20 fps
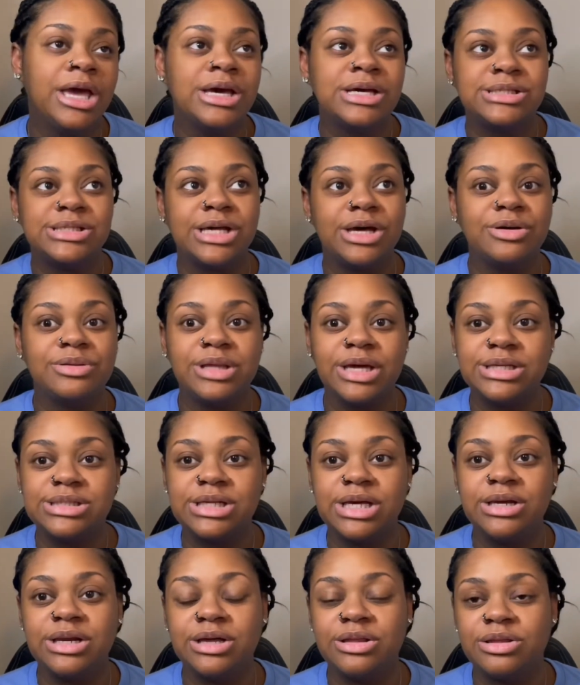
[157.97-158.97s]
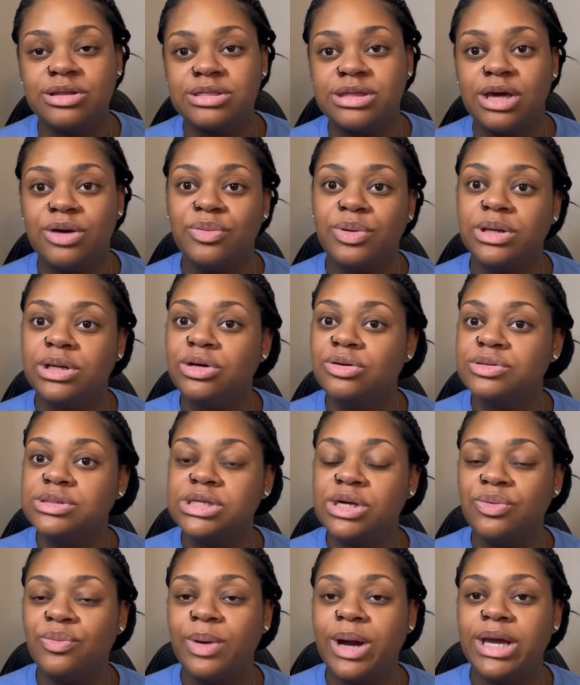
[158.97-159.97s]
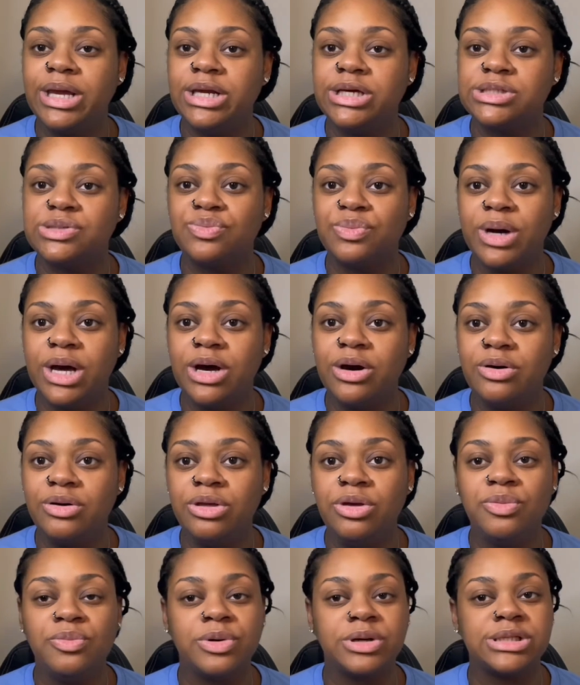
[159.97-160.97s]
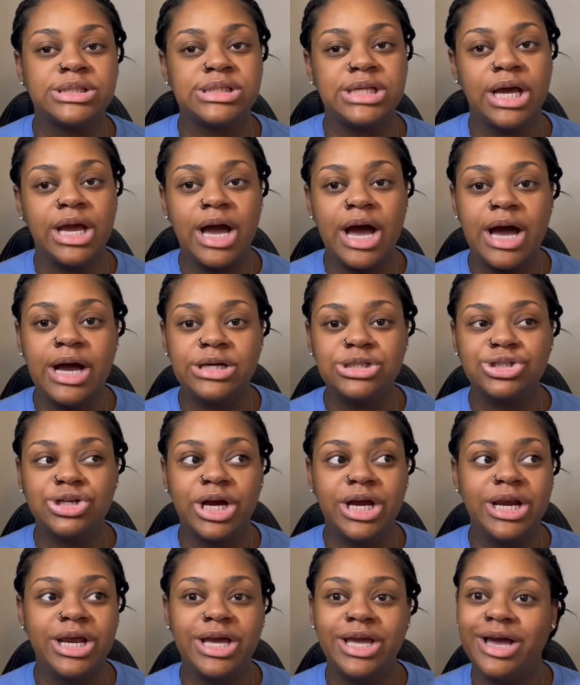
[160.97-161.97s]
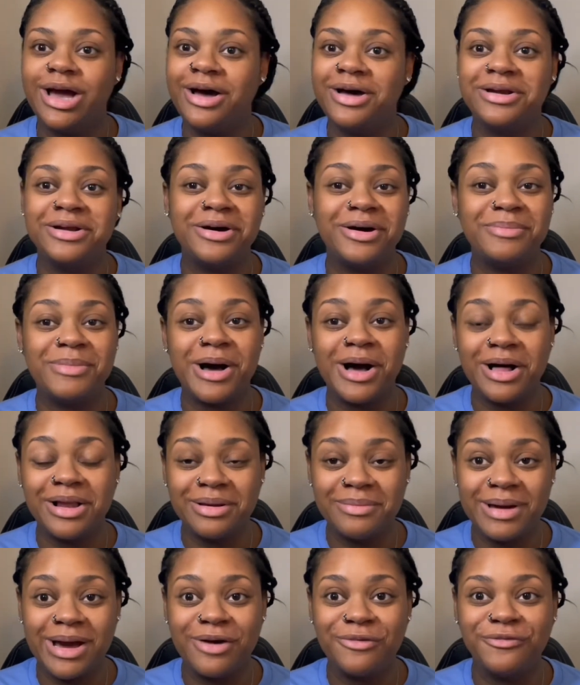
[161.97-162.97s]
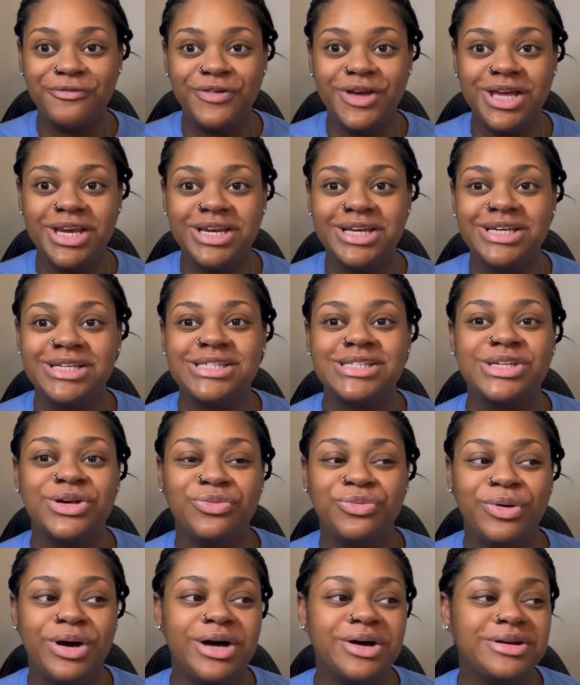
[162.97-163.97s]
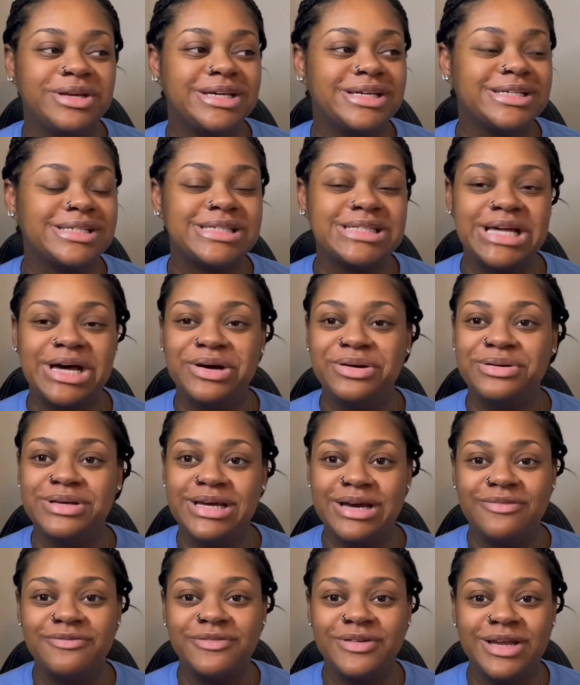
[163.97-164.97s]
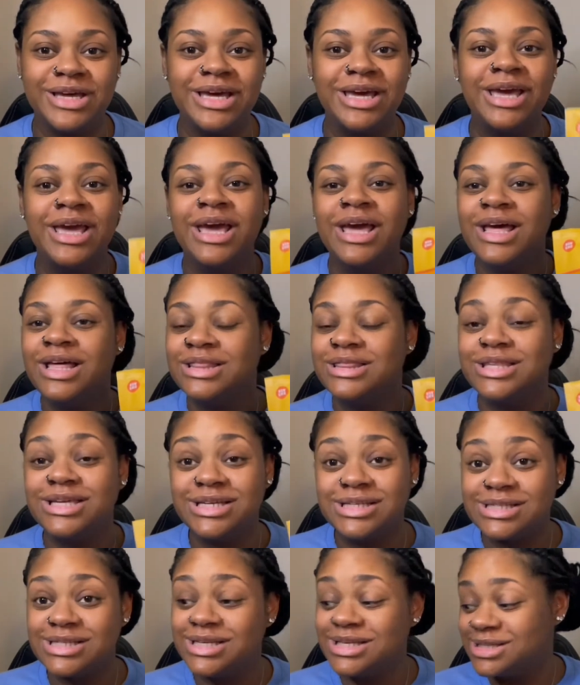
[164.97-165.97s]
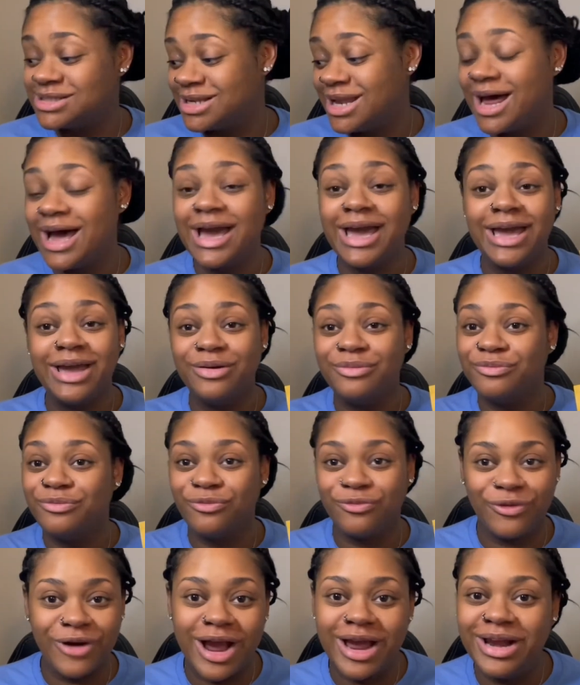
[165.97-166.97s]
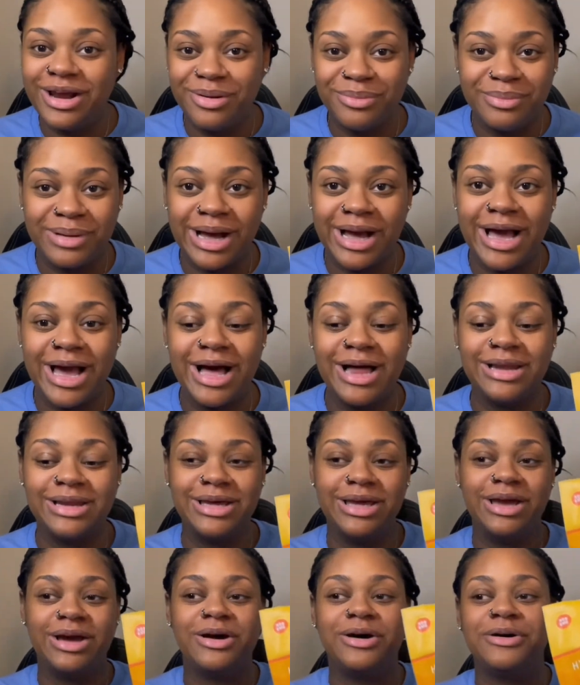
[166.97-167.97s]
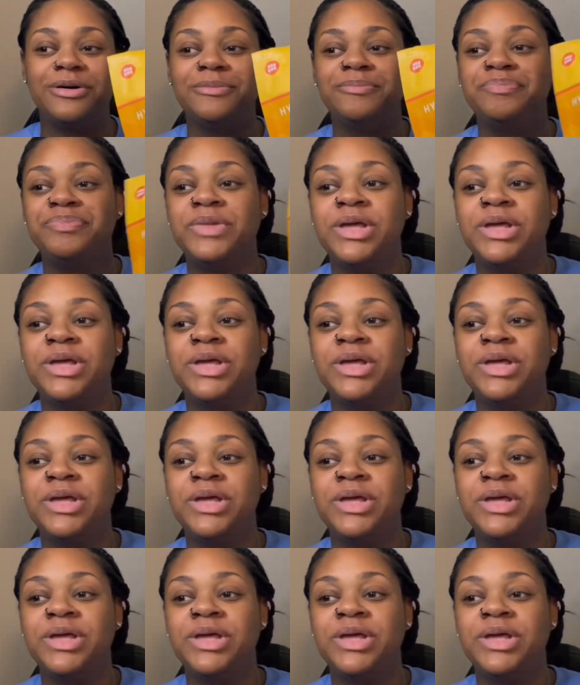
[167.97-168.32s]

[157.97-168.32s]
So that's another thing with losing weight as well. You want to stay hydrated. Y'all know I'm all about fitness and wellness, so definitely this is like right up my alley, y'all.